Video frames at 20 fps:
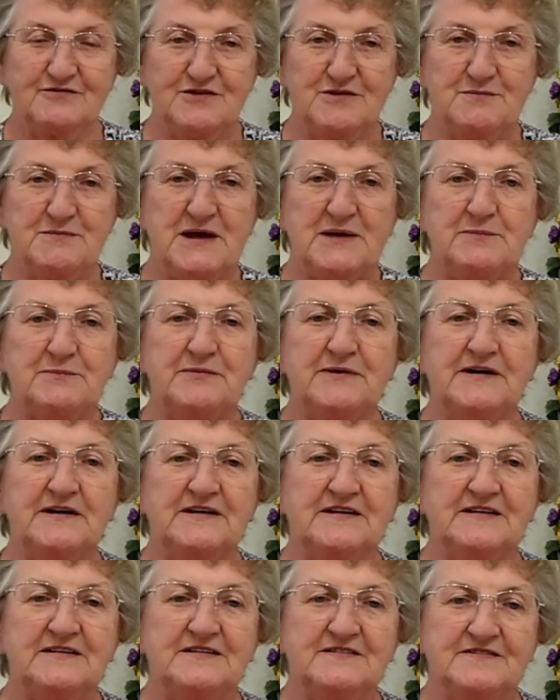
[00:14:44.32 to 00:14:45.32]

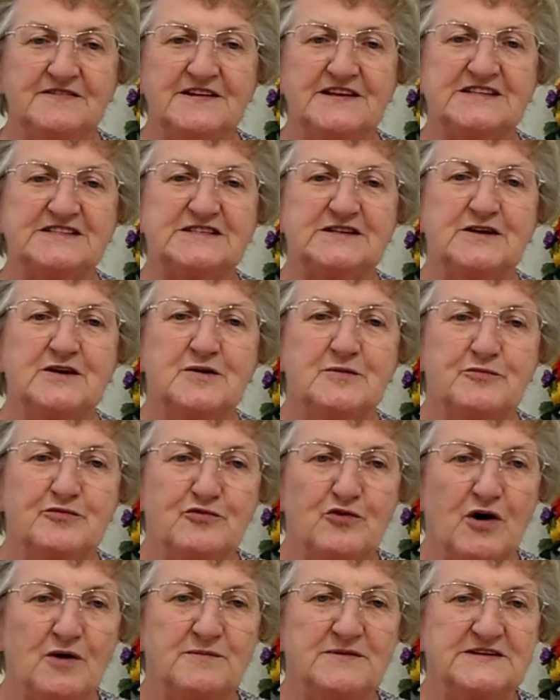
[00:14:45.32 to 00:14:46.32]
remember this
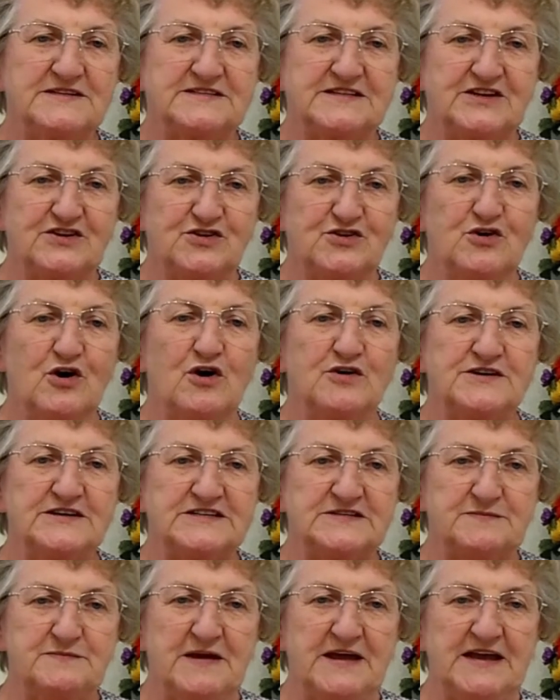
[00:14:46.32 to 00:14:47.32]
promise that God
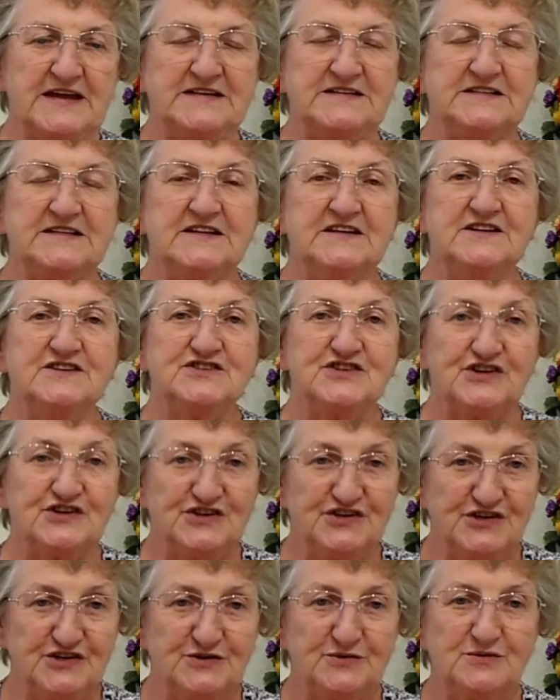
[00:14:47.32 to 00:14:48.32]
has made to
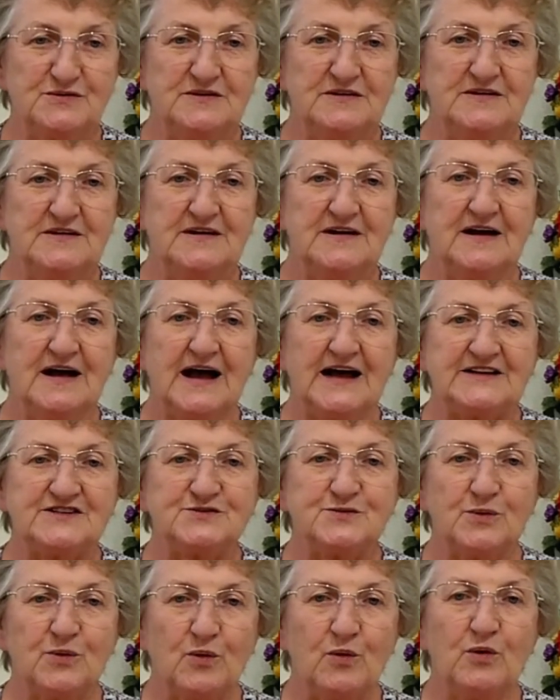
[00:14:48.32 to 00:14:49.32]
you and
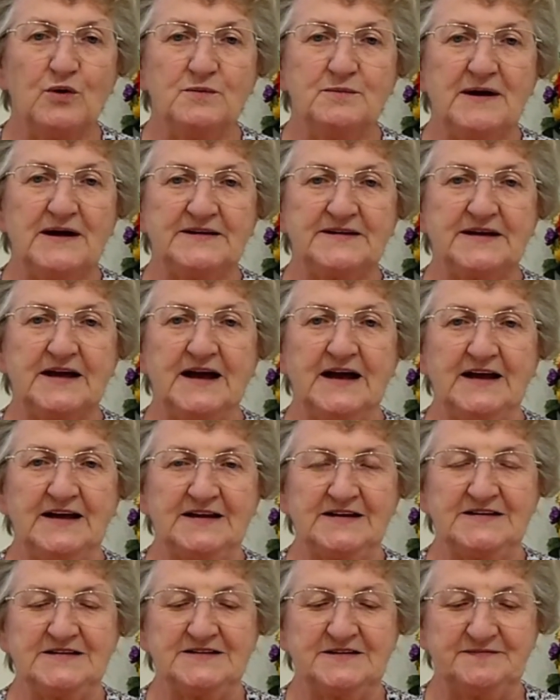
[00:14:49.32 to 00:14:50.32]
to all
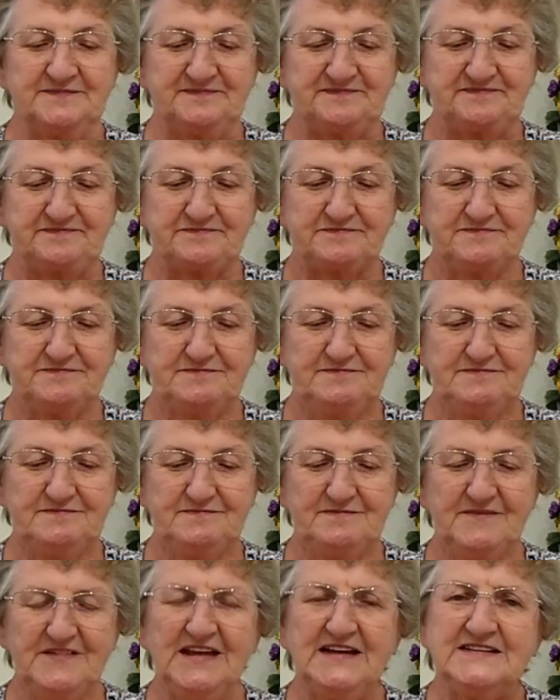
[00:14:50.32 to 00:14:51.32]
mankind.
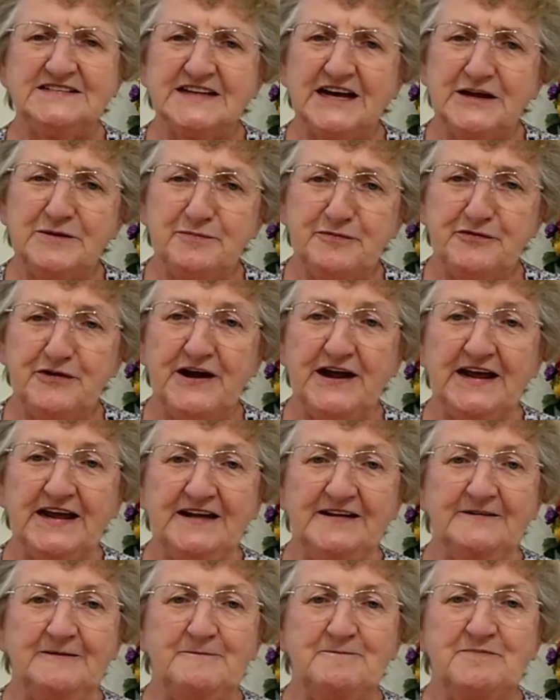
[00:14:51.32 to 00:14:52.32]
And I pray
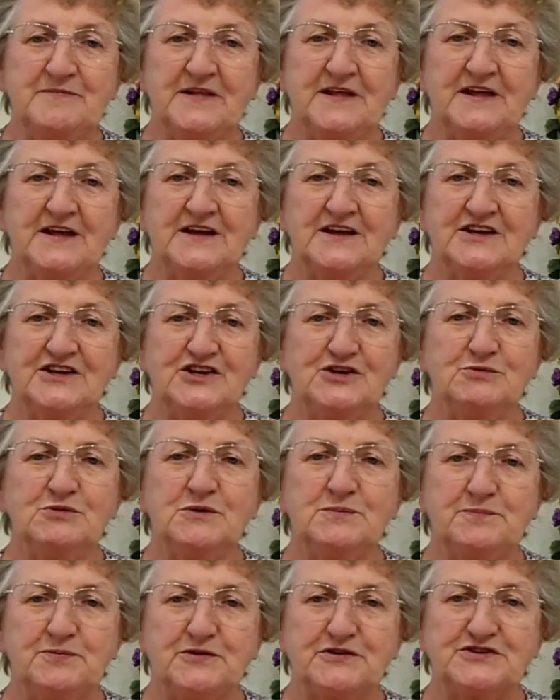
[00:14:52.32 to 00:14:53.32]
you
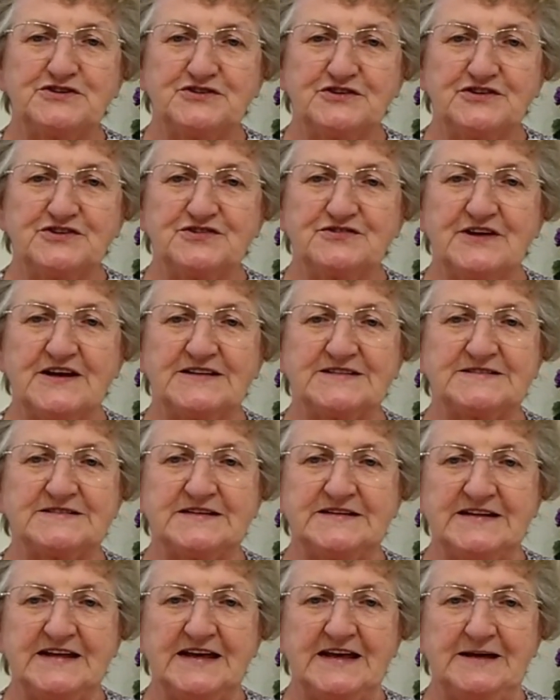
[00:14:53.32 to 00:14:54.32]
will put your trust
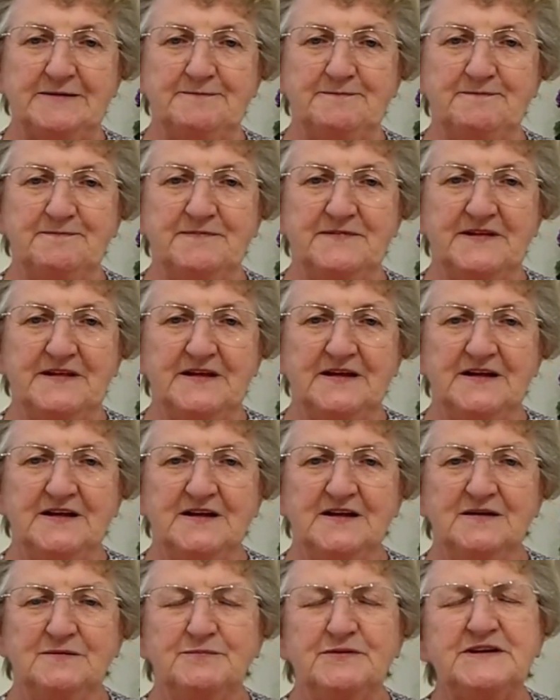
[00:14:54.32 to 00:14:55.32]
in him.
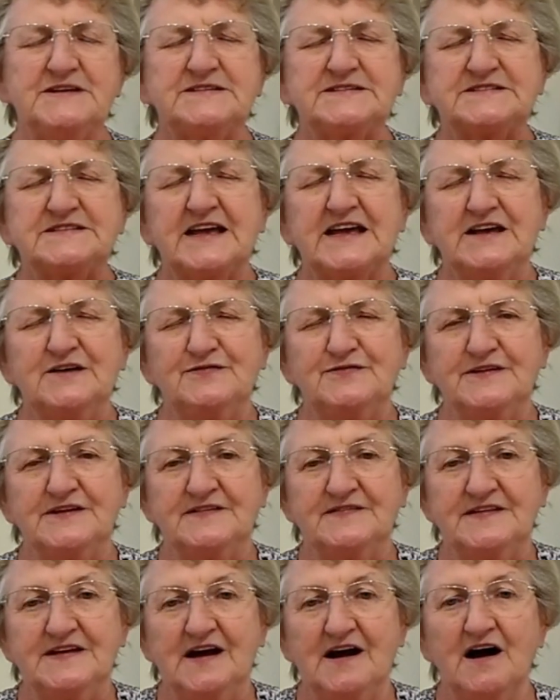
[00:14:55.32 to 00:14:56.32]
Be safe
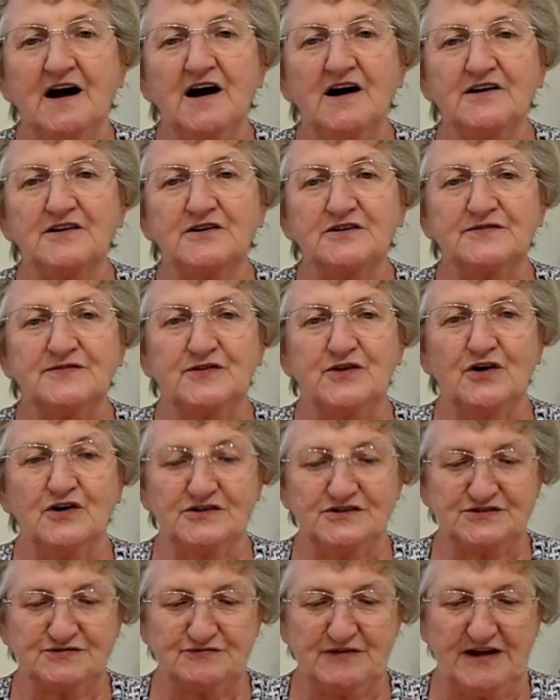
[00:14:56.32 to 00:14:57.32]
in the ark of
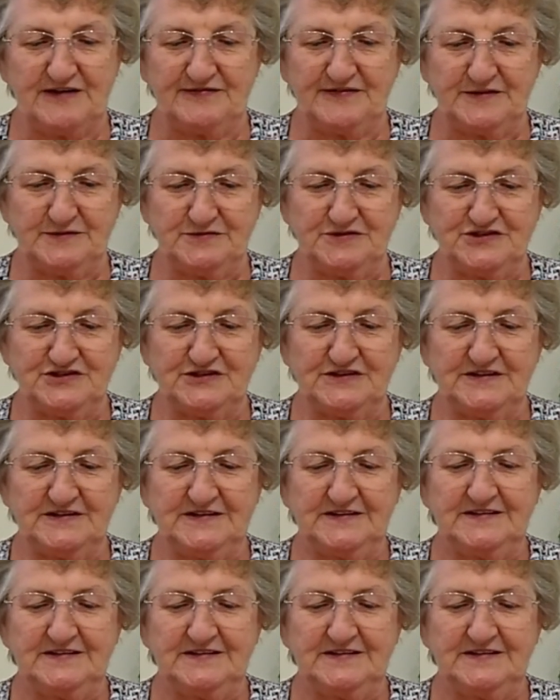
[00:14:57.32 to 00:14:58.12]
God's refuge.